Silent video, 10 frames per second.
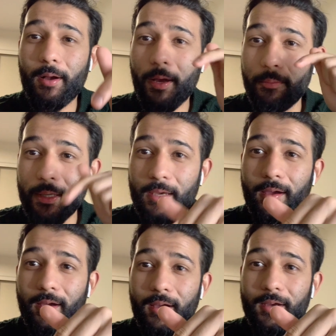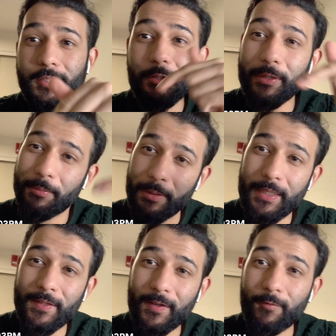I'm here doing a
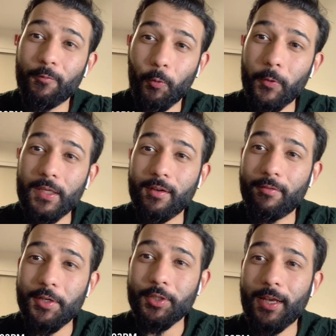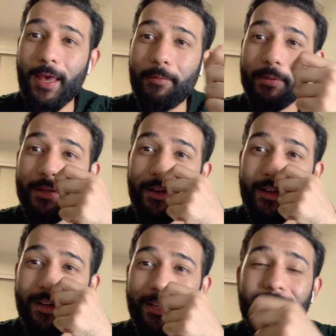meeting for the innovation lab.
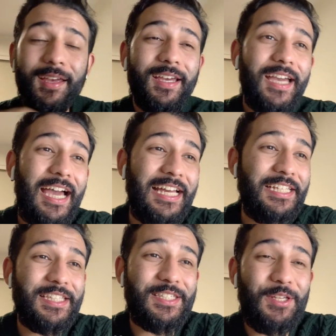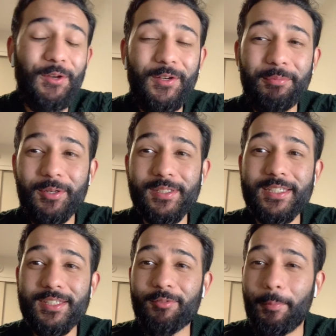And it's only because
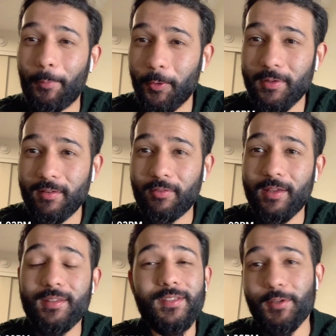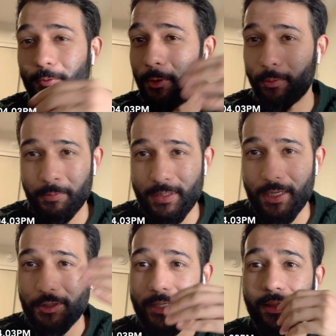it's a remote event and so no one was
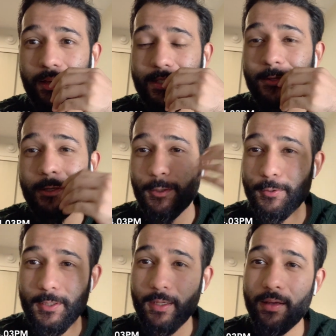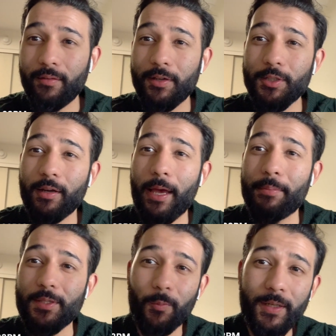actually there. So I used the innovation lab
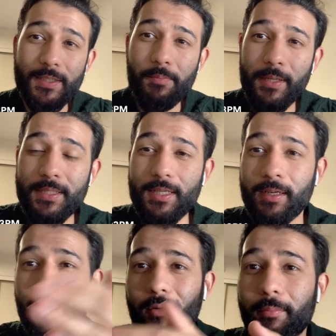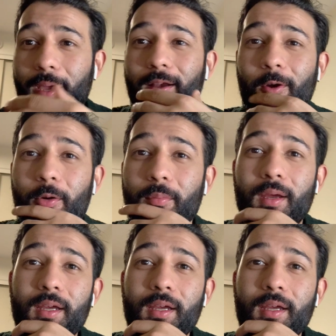as a workspace and now I'm back home